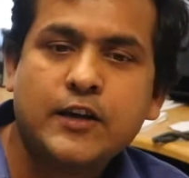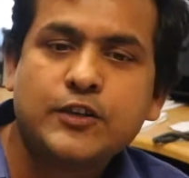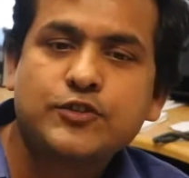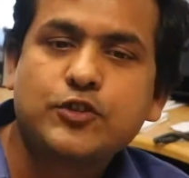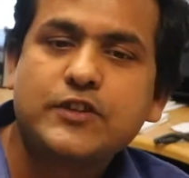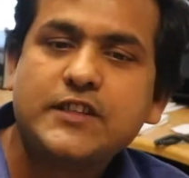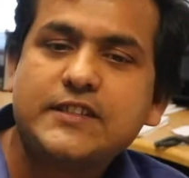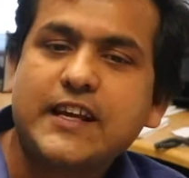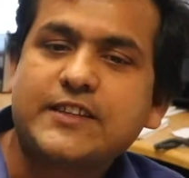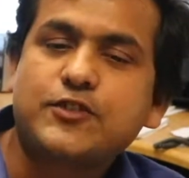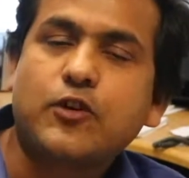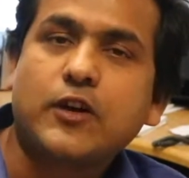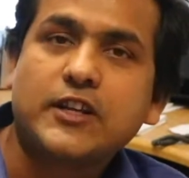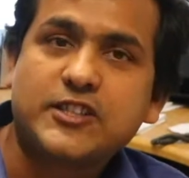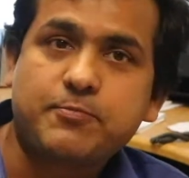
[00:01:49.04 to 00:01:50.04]
So these
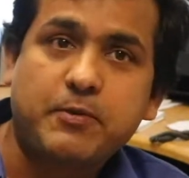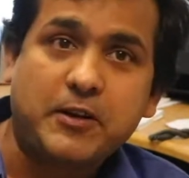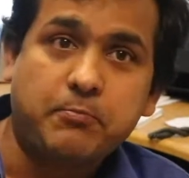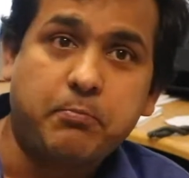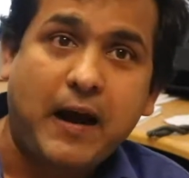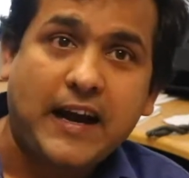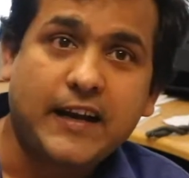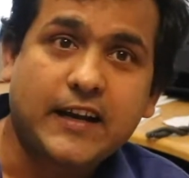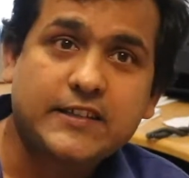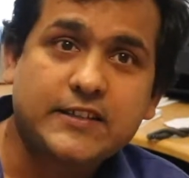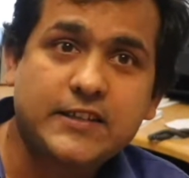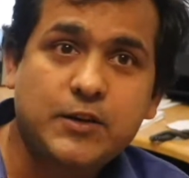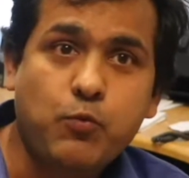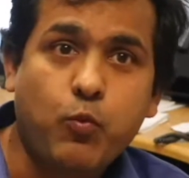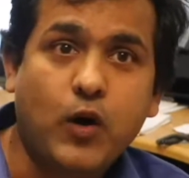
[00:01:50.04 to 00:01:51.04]
axons split
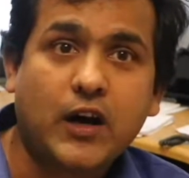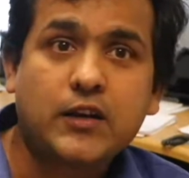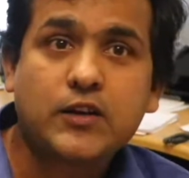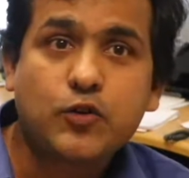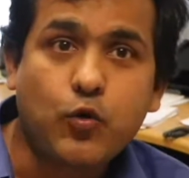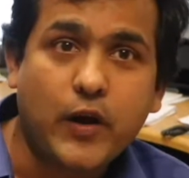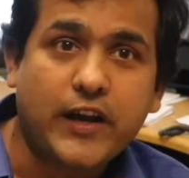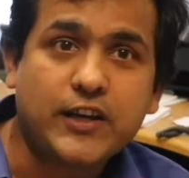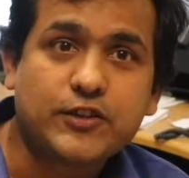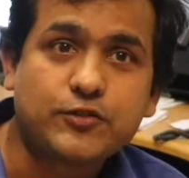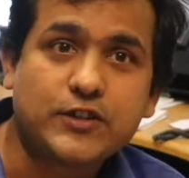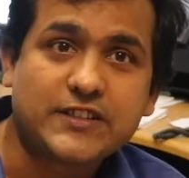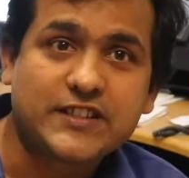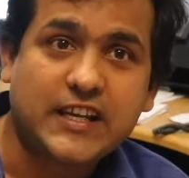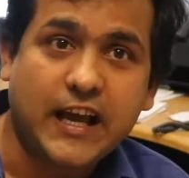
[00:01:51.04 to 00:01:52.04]
bidirectionally, one going into
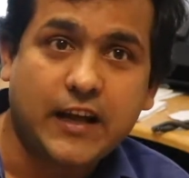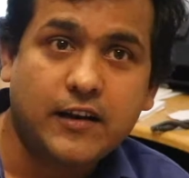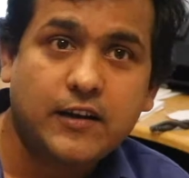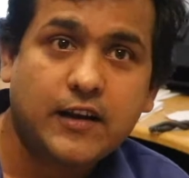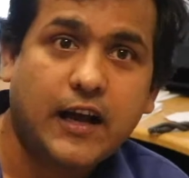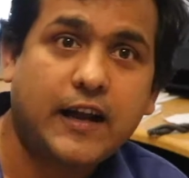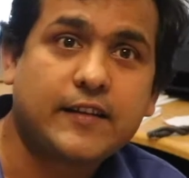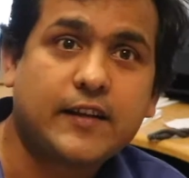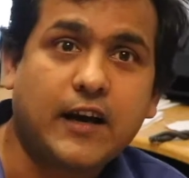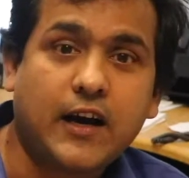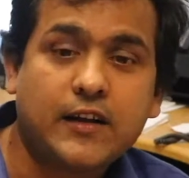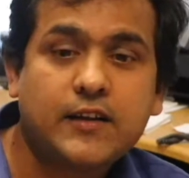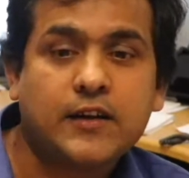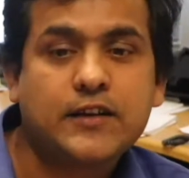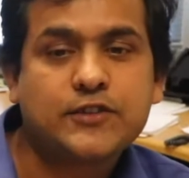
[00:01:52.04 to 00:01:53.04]
the skin and the
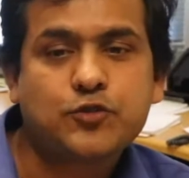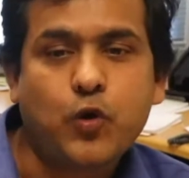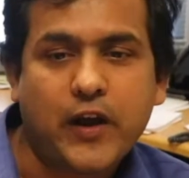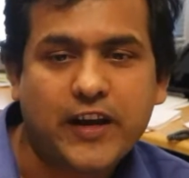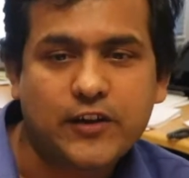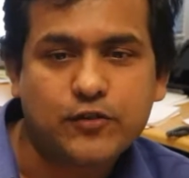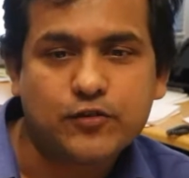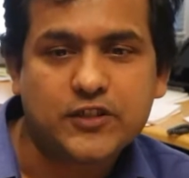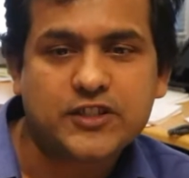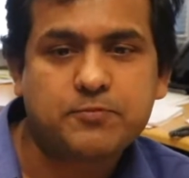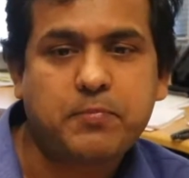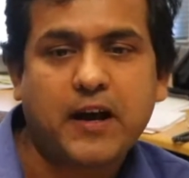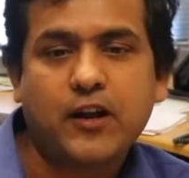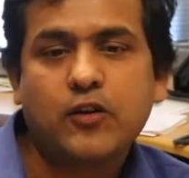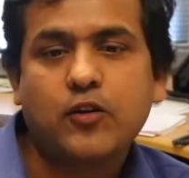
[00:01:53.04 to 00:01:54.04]
other is going into the
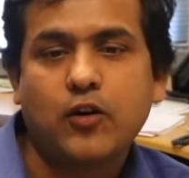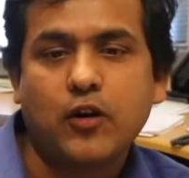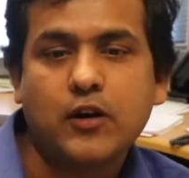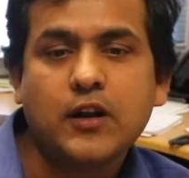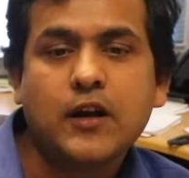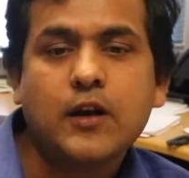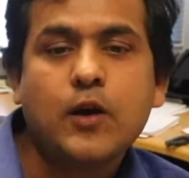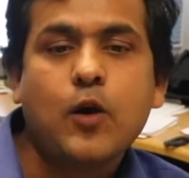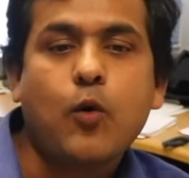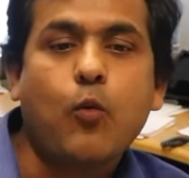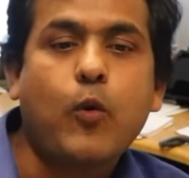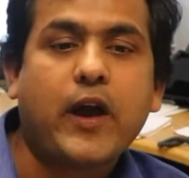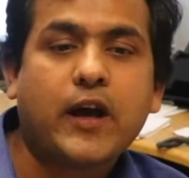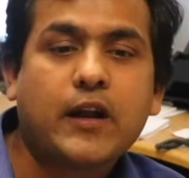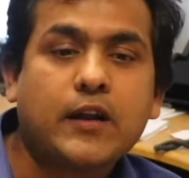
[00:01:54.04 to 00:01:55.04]
spinal cord,
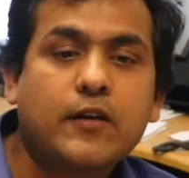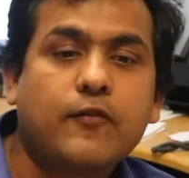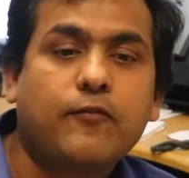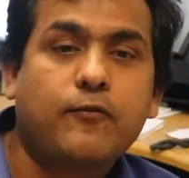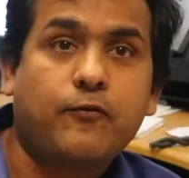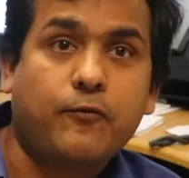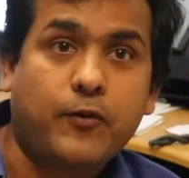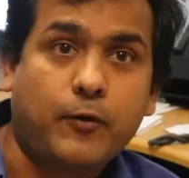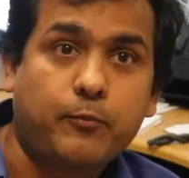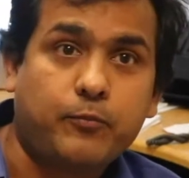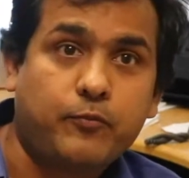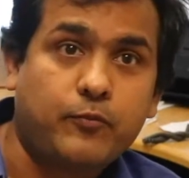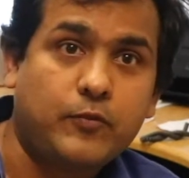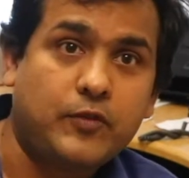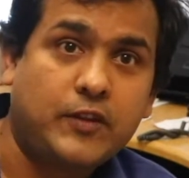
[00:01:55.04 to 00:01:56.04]
where from
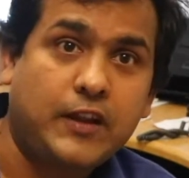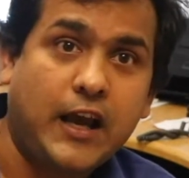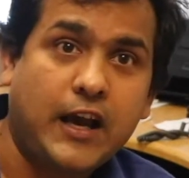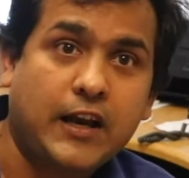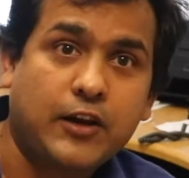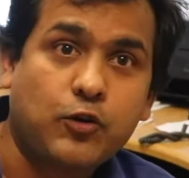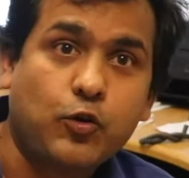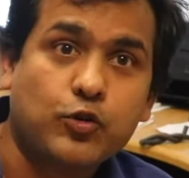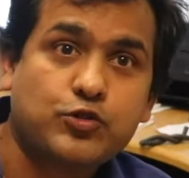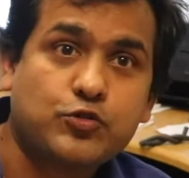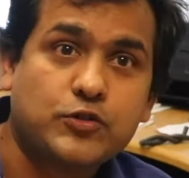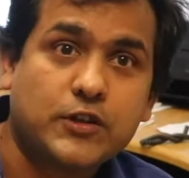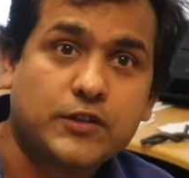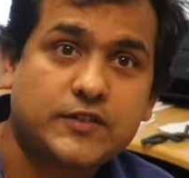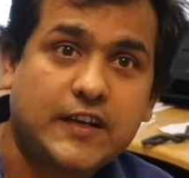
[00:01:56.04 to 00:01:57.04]
there it goes to
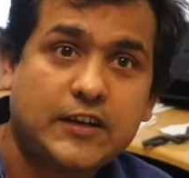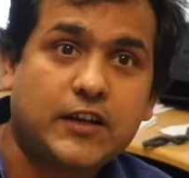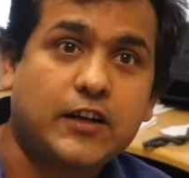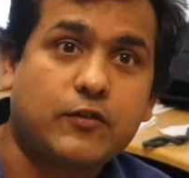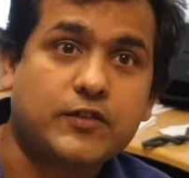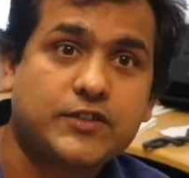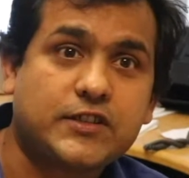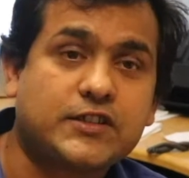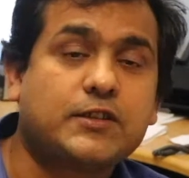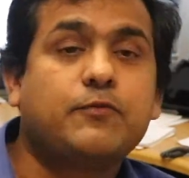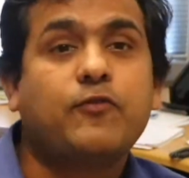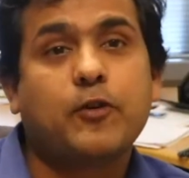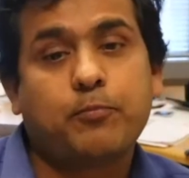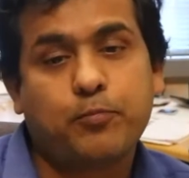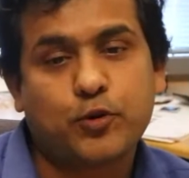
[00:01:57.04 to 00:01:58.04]
the central nervous system
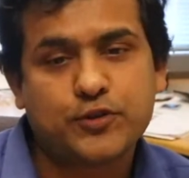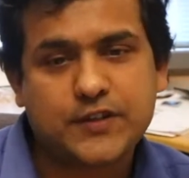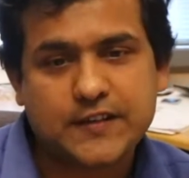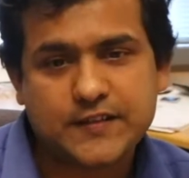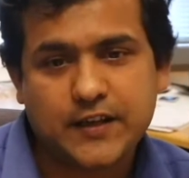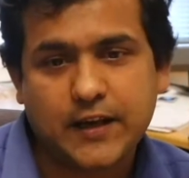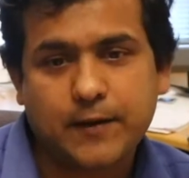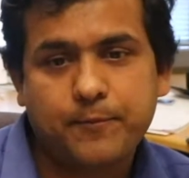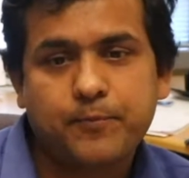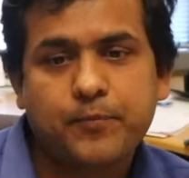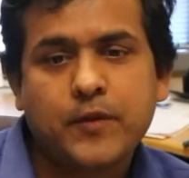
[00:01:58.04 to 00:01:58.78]
for processing.